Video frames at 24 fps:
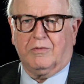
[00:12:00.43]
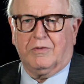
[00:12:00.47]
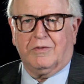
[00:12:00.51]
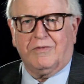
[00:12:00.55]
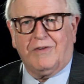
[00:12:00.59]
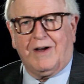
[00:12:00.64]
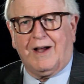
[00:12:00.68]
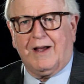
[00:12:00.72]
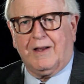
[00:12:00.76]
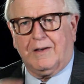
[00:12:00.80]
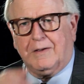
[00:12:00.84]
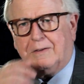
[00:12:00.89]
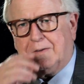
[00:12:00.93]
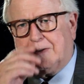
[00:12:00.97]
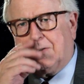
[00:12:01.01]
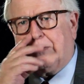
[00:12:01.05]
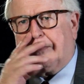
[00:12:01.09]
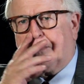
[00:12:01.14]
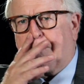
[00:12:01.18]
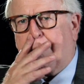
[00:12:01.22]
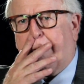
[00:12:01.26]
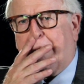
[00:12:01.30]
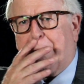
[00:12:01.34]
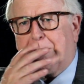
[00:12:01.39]
it with violence
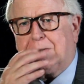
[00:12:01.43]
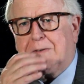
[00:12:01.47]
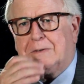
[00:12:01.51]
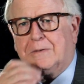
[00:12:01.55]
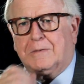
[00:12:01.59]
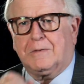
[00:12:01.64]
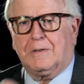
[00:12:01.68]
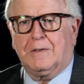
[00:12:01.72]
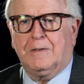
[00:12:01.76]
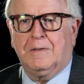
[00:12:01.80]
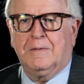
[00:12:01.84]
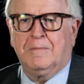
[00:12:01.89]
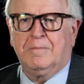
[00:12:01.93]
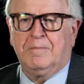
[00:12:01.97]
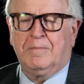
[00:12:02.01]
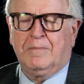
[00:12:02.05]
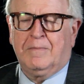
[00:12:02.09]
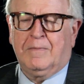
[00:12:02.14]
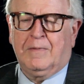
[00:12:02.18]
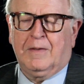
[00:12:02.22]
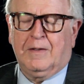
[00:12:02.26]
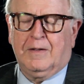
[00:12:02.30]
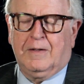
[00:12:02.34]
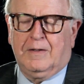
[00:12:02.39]
or threats or
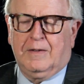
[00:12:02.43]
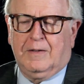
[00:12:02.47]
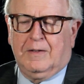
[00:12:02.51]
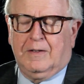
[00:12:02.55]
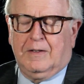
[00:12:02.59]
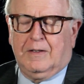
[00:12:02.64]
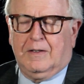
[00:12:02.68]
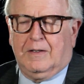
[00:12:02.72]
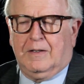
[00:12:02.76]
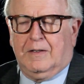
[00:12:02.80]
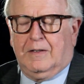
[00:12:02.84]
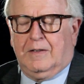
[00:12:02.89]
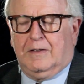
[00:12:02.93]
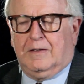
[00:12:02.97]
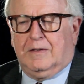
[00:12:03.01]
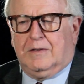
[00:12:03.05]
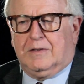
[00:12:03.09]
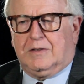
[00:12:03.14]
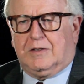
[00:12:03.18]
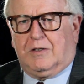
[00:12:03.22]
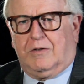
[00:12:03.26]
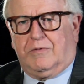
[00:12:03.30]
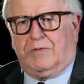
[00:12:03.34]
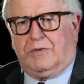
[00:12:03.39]

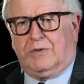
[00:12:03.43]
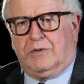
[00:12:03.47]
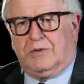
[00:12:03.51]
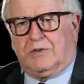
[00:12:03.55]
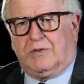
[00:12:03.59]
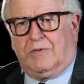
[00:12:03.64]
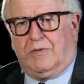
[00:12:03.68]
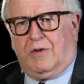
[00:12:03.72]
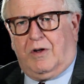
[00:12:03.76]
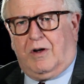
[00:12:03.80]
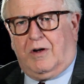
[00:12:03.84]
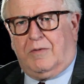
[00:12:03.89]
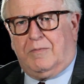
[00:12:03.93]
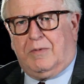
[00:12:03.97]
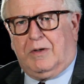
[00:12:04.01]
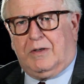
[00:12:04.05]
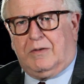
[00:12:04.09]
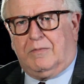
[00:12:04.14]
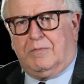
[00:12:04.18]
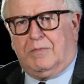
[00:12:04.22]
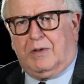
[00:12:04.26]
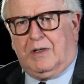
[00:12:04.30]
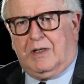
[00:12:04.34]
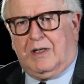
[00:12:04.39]
skillful use of law,
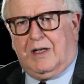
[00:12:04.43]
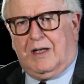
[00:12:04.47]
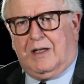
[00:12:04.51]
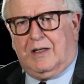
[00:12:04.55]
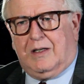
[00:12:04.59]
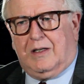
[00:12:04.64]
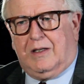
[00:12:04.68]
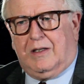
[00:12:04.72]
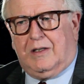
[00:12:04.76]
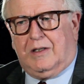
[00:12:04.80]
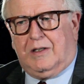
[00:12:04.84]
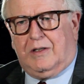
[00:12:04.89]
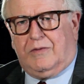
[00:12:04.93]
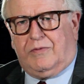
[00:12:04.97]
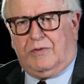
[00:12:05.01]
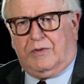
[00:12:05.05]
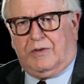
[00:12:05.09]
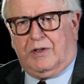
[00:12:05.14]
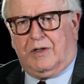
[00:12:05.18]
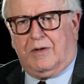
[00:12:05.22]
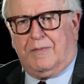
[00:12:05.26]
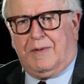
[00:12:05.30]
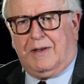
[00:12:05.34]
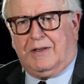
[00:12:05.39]
but if
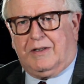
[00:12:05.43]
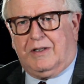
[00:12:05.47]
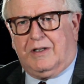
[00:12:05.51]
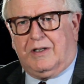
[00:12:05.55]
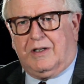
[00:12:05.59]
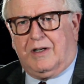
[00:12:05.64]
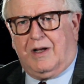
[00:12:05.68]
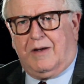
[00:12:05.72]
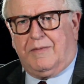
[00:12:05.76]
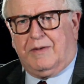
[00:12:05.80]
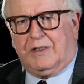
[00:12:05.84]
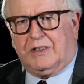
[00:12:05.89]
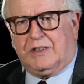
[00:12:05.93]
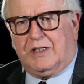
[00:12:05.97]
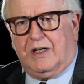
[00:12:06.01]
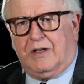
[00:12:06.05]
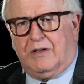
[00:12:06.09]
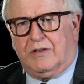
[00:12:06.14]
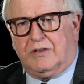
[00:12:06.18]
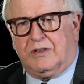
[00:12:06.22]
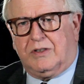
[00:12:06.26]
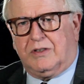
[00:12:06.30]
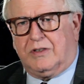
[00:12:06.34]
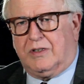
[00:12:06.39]
you think about the economic
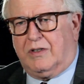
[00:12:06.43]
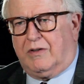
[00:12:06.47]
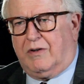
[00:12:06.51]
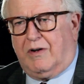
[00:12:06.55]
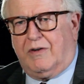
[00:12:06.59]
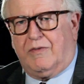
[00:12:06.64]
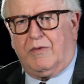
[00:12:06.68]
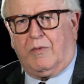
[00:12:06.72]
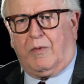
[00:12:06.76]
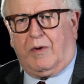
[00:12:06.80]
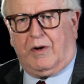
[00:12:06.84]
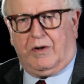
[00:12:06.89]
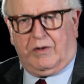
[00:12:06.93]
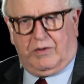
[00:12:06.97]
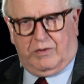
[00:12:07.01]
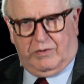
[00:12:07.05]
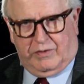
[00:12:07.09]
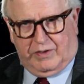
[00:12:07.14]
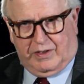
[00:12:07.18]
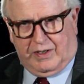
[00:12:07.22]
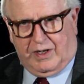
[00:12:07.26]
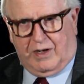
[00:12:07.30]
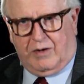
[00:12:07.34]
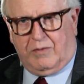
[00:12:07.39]
challenges that are everywhere,
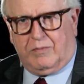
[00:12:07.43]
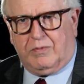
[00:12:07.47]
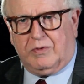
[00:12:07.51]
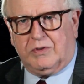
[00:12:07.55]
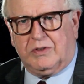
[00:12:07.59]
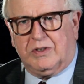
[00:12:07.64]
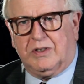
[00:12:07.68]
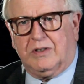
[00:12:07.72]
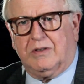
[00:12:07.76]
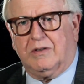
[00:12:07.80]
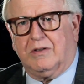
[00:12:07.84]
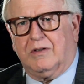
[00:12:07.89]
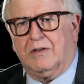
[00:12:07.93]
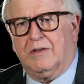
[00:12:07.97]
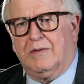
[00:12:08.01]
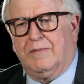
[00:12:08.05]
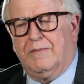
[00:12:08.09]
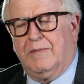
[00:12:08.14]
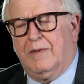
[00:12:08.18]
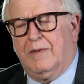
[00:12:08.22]
including now Brazil,